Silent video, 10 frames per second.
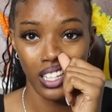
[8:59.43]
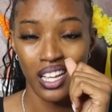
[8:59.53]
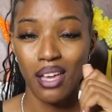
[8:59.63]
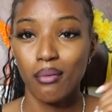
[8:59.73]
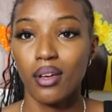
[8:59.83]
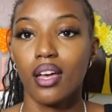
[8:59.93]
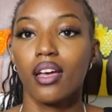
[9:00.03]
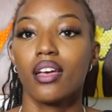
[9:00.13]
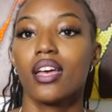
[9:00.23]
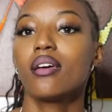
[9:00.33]

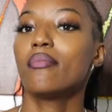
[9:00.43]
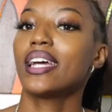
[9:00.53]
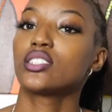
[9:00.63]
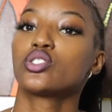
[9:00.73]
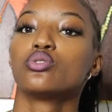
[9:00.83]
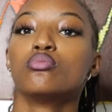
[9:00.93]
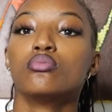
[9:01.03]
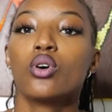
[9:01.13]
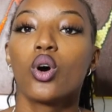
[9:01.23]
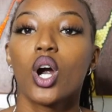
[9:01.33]
it makes you
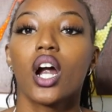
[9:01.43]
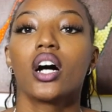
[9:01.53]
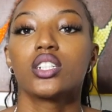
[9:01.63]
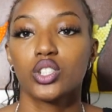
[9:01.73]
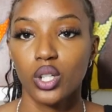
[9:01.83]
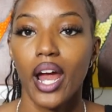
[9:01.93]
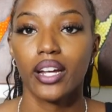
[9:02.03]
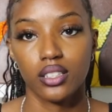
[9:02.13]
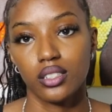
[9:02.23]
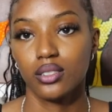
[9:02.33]
more
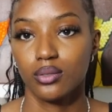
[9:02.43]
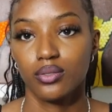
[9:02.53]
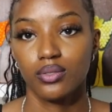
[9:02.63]
attractive.